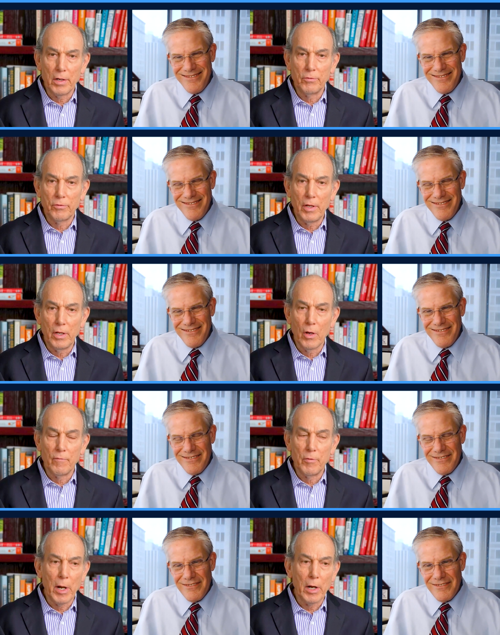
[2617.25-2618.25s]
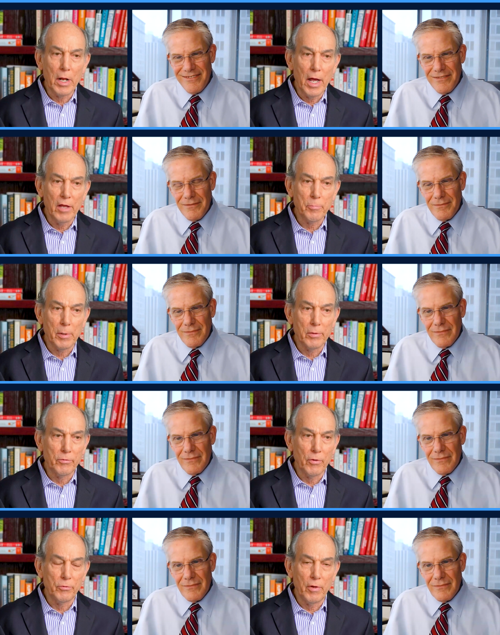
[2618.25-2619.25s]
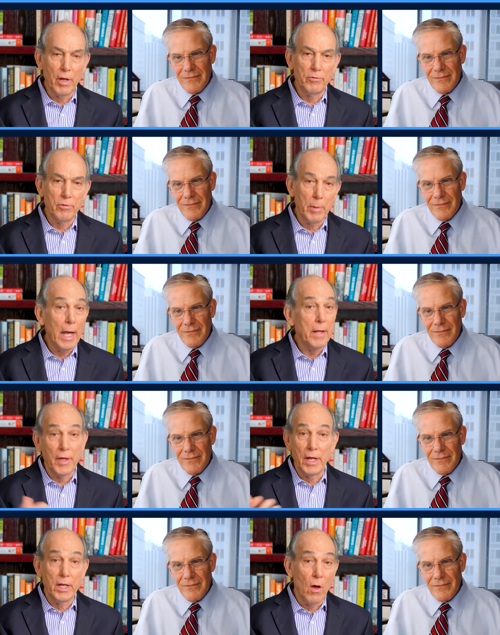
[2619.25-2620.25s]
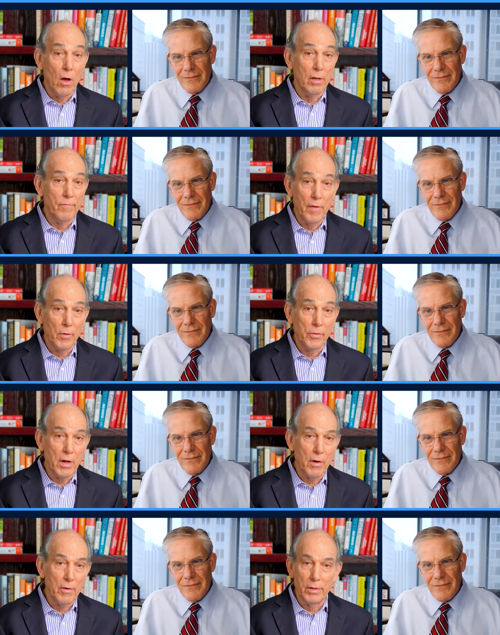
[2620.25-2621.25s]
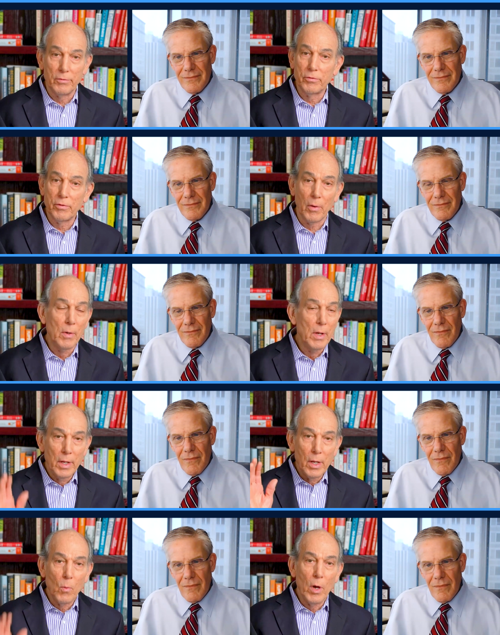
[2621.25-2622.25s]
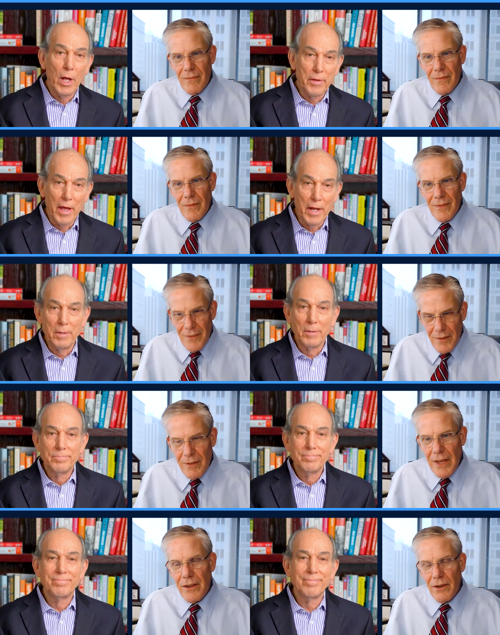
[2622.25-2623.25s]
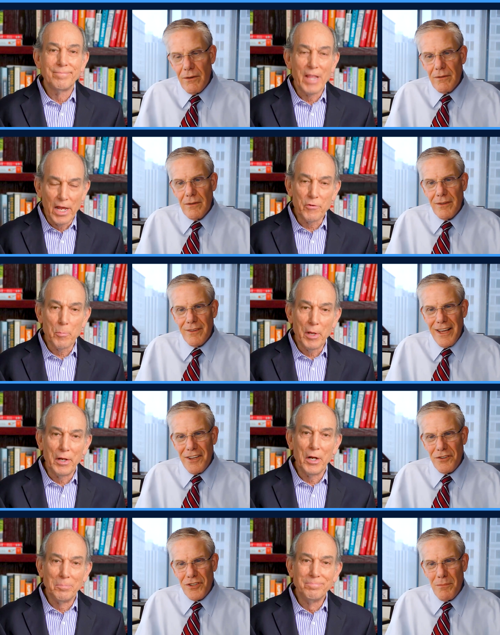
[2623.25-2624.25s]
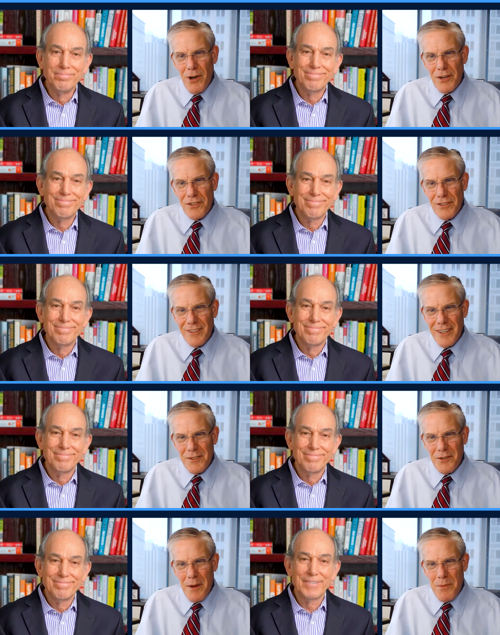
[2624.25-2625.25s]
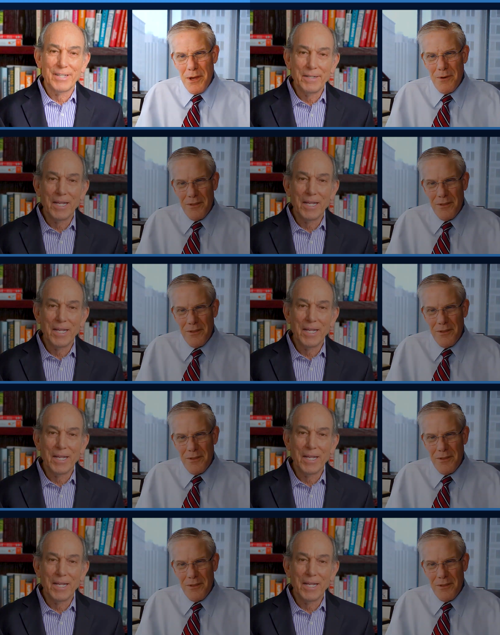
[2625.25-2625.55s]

Speaker 1: and C E O of the American Hospital Association, but I think all of healthcare is. So well done. Thank
Speaker 2: you. Thank you for being here. Thank you so much.
Speaker 1: It's great
Speaker 2: being with